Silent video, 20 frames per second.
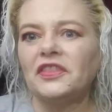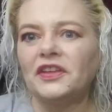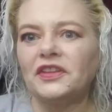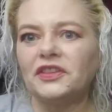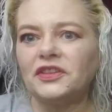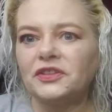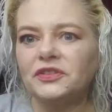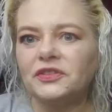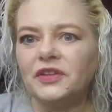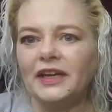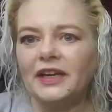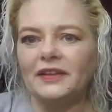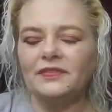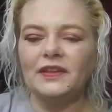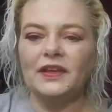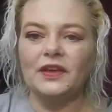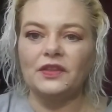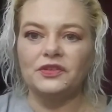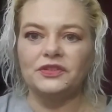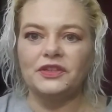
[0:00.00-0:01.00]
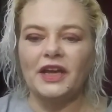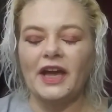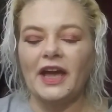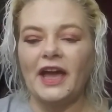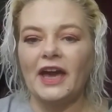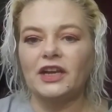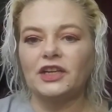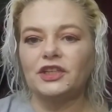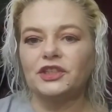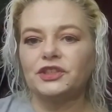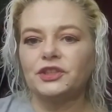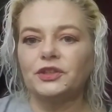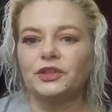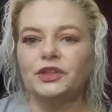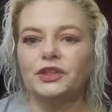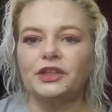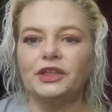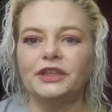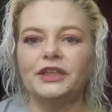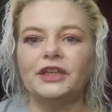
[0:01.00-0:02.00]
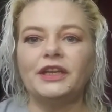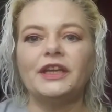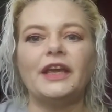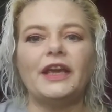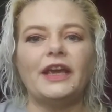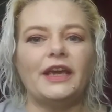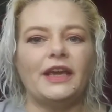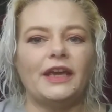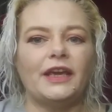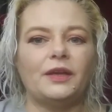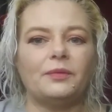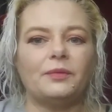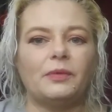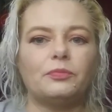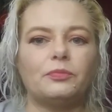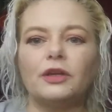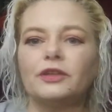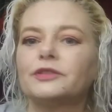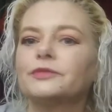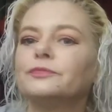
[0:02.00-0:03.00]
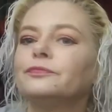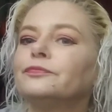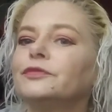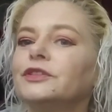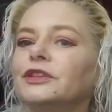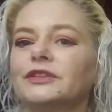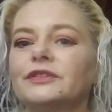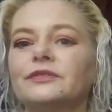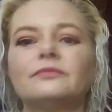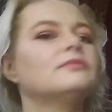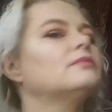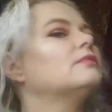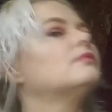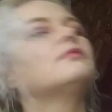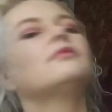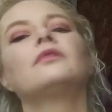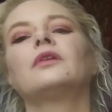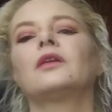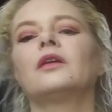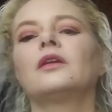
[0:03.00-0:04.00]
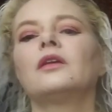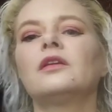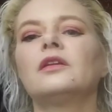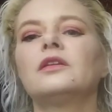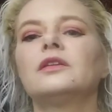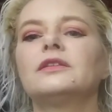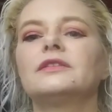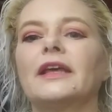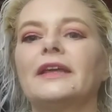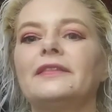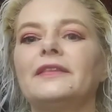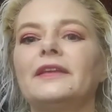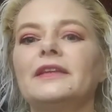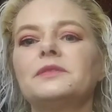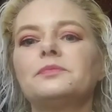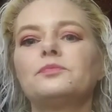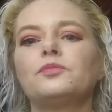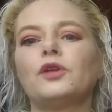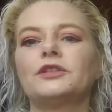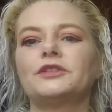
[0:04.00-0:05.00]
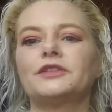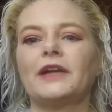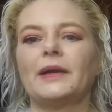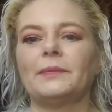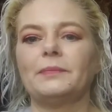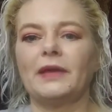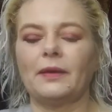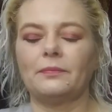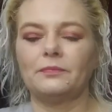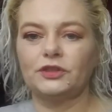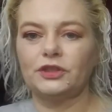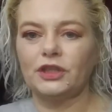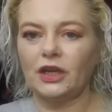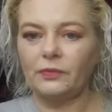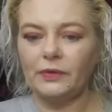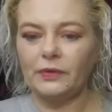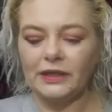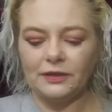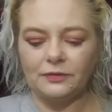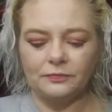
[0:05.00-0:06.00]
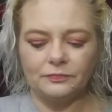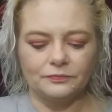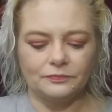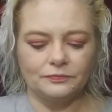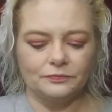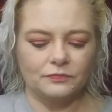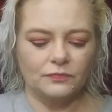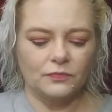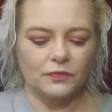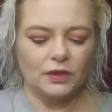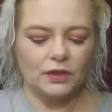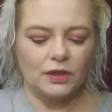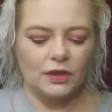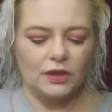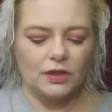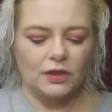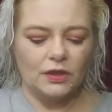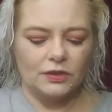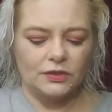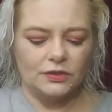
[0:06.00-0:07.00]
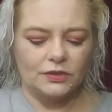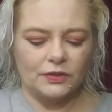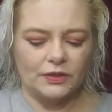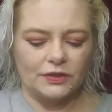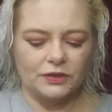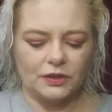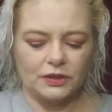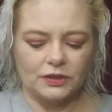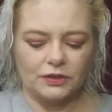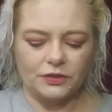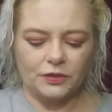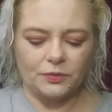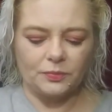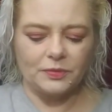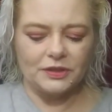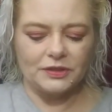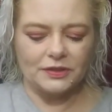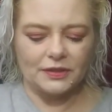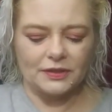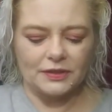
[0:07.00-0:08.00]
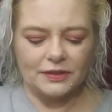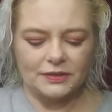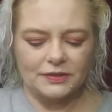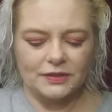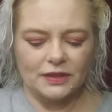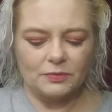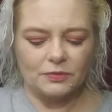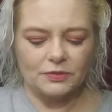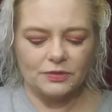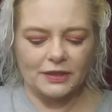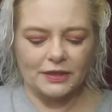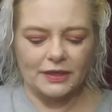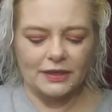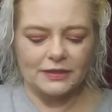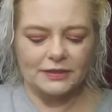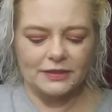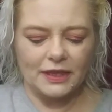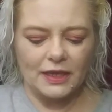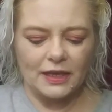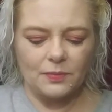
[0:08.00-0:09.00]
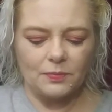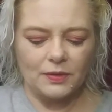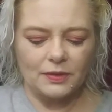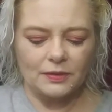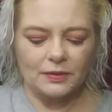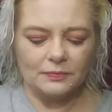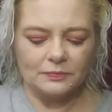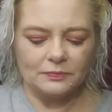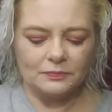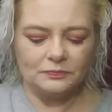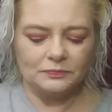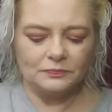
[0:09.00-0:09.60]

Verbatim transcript: I think they're great. The other day I had a shirt on and my bra just like this. Bra strap kept showing. So I took a little piece of this double-sided tape.